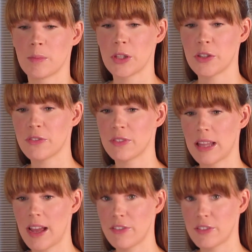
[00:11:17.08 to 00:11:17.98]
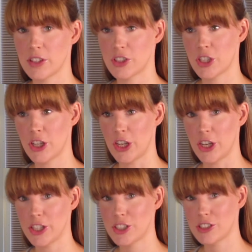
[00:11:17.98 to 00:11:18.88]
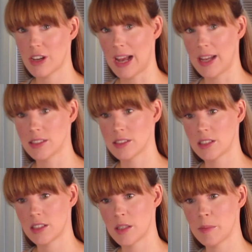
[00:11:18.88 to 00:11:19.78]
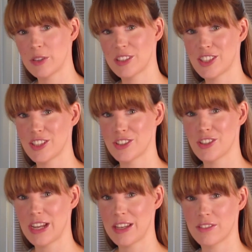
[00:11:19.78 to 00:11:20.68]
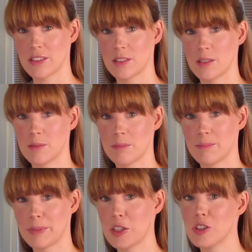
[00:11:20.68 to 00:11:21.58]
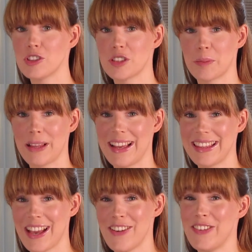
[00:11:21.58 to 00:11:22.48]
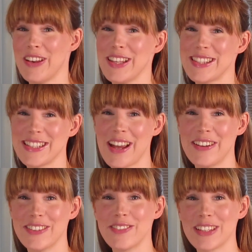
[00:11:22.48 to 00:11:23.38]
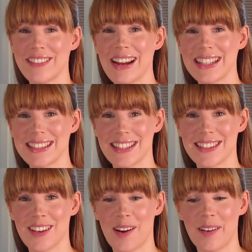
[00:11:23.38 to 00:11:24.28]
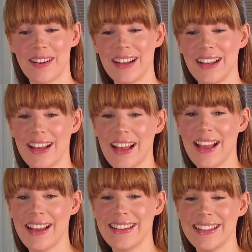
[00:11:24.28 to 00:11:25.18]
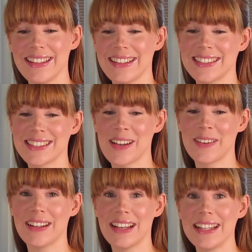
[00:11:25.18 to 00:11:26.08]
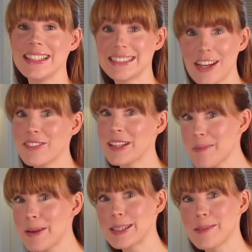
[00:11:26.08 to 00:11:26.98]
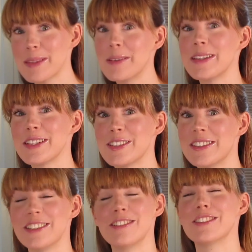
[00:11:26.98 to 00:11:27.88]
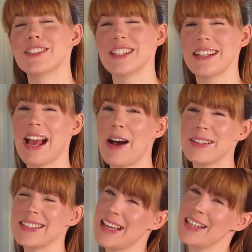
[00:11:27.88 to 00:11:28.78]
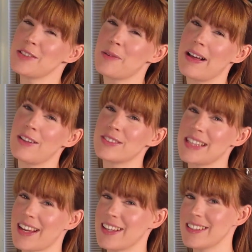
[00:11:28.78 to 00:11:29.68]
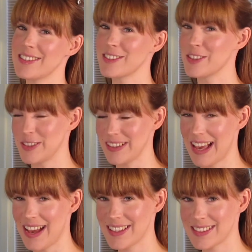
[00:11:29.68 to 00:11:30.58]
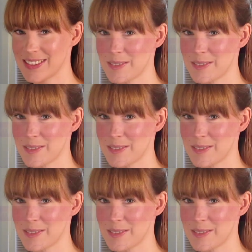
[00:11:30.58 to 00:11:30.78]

you've left the church and your musician's not even begun to play their first note for your exit song. So definitely pick something with a short introduction. I would say 12 seconds or less.